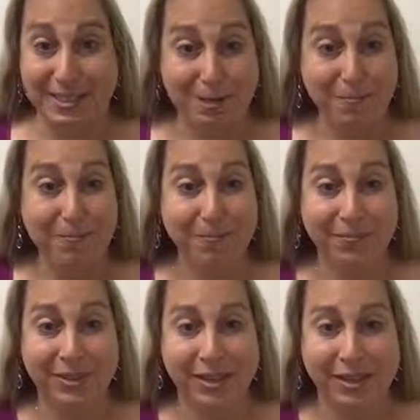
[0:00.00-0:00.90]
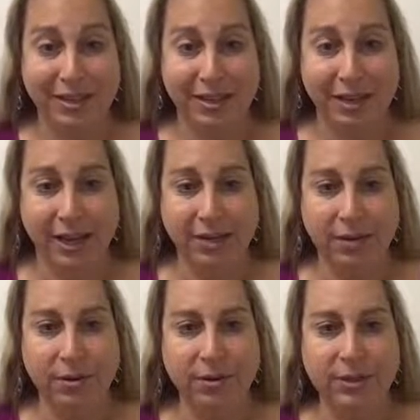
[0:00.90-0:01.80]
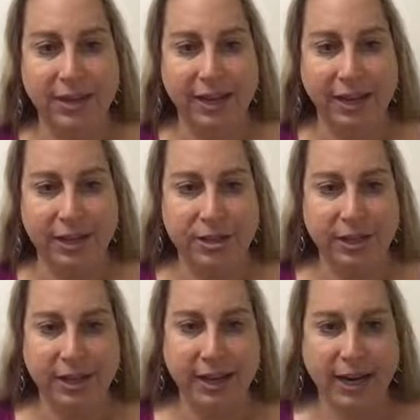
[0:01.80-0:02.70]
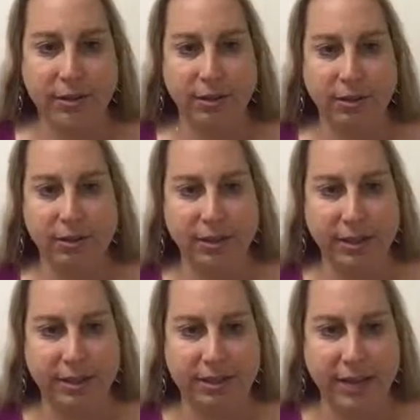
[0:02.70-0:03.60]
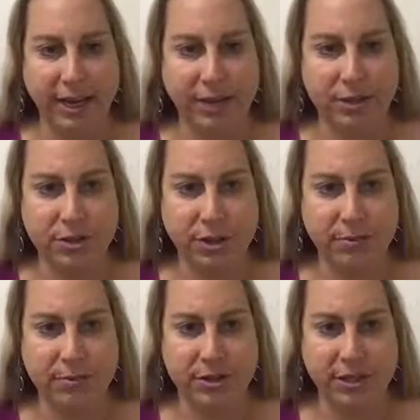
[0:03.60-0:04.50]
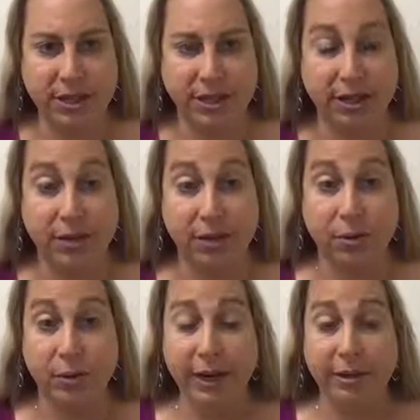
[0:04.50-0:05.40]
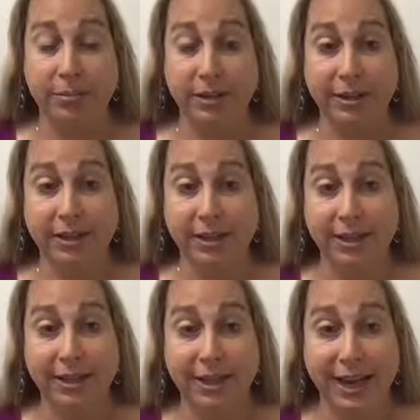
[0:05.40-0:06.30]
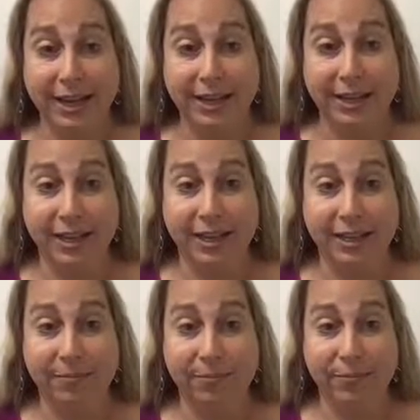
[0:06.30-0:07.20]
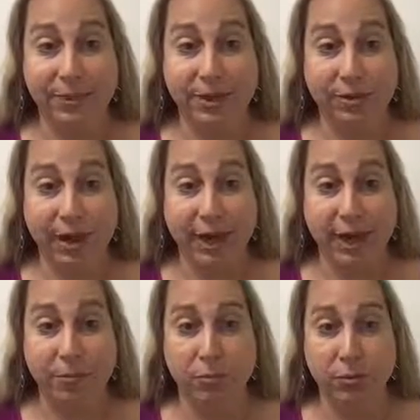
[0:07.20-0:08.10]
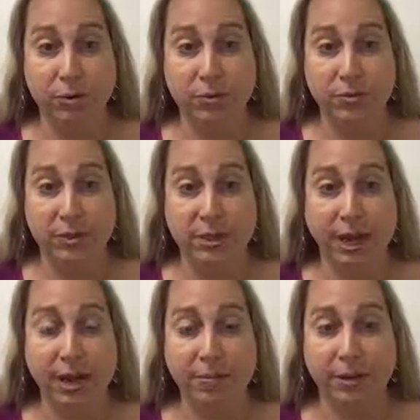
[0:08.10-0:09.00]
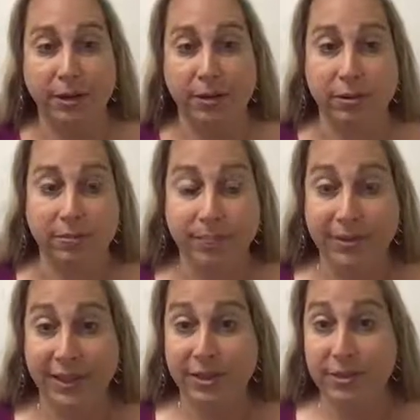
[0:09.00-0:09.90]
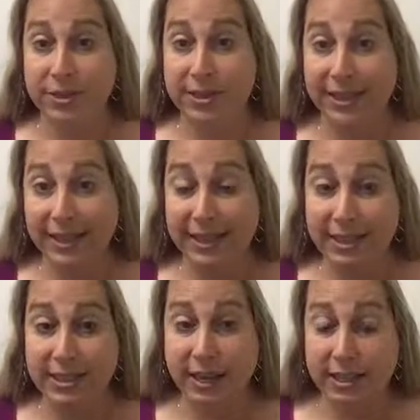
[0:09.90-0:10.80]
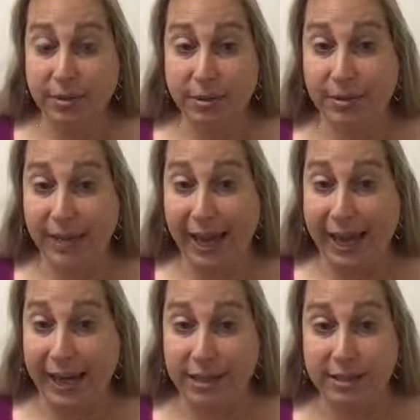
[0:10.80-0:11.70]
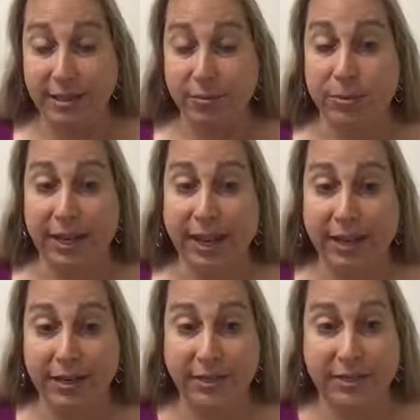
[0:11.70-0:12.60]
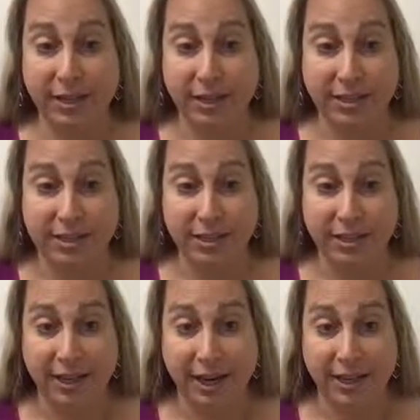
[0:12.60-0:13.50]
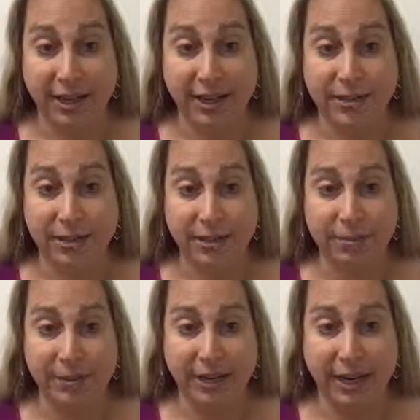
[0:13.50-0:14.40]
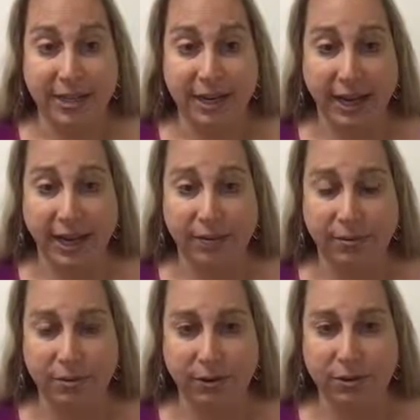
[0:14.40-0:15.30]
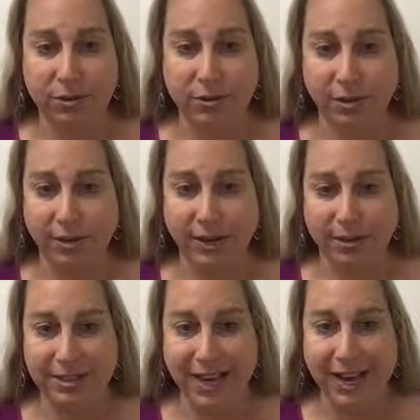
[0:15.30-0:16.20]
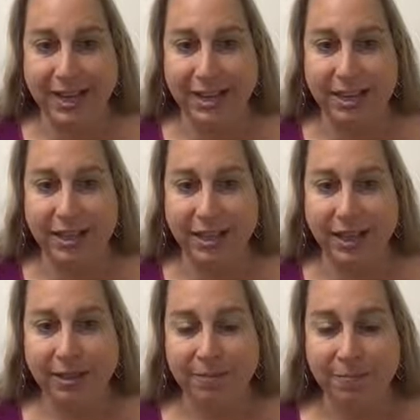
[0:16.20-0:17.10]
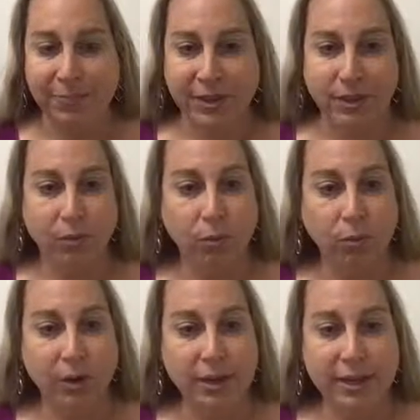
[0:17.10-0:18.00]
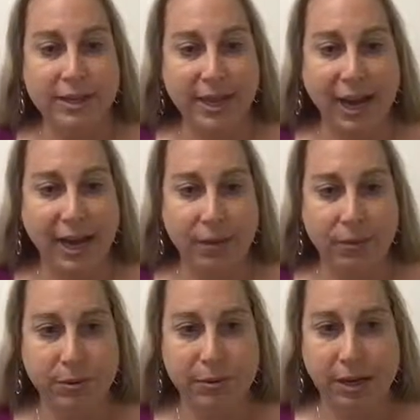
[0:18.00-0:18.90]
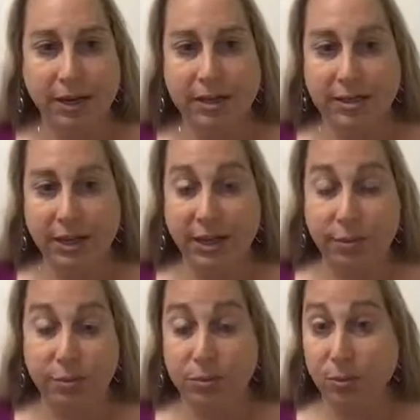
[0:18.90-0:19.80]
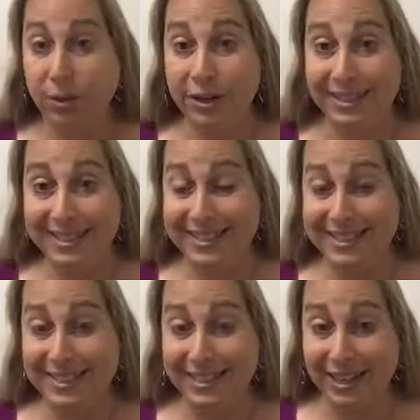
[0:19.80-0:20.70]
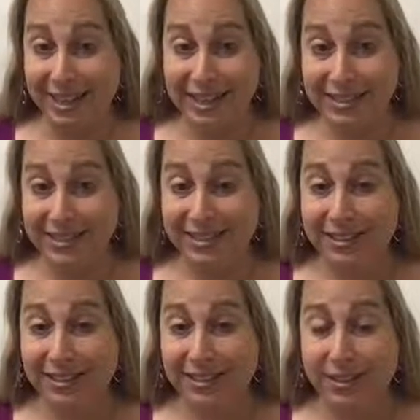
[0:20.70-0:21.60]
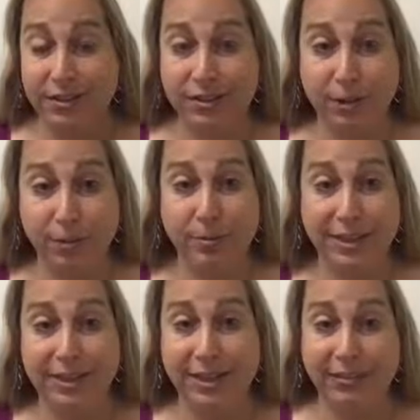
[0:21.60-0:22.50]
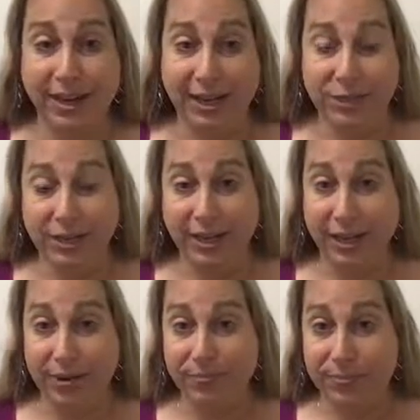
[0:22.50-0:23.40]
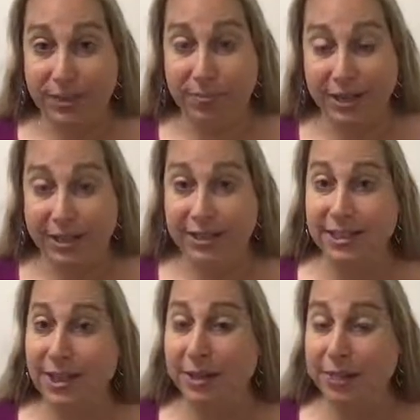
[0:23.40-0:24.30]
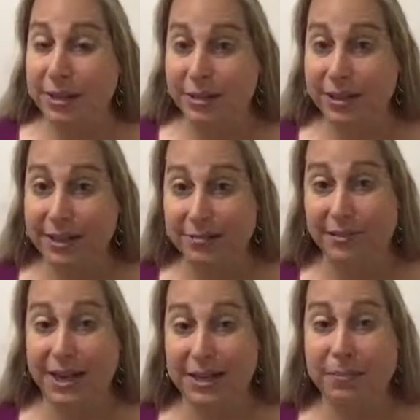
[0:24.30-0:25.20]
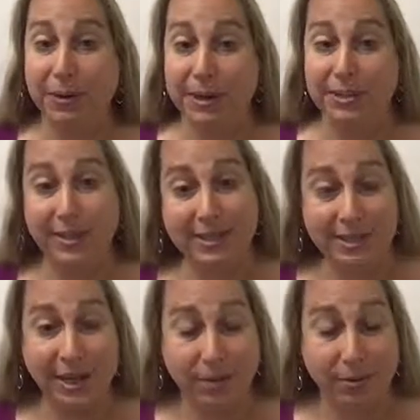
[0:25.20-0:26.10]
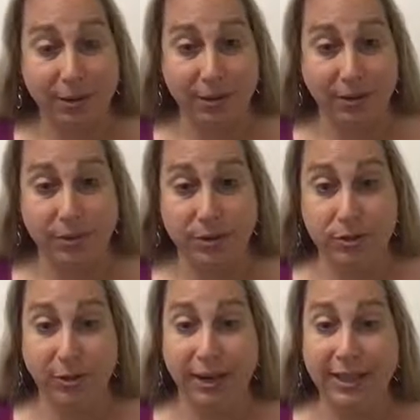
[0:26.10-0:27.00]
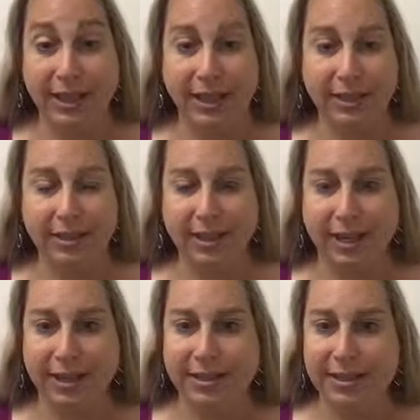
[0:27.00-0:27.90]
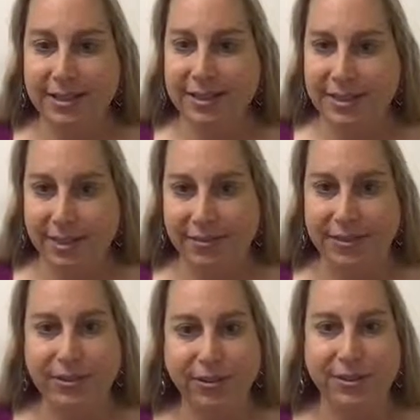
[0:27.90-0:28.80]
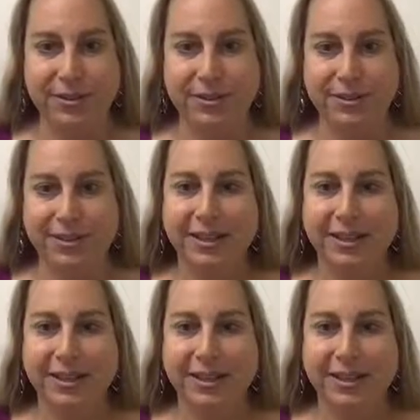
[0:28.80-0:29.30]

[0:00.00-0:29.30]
them. And notice that I actually can actually look at this h of z and go, wait a minute, I can get, you know, m roots for the top here, which is then, in this case, I'm going to pick 8, because m was 8 in this case and that actually gives me nice eight of them around the circle. Now technically, the one that's at uh, z equals one is not a zero because I've got, actually got something in the denominator that I divided by. So that's not quite there, which is why in the end I got seven zeros.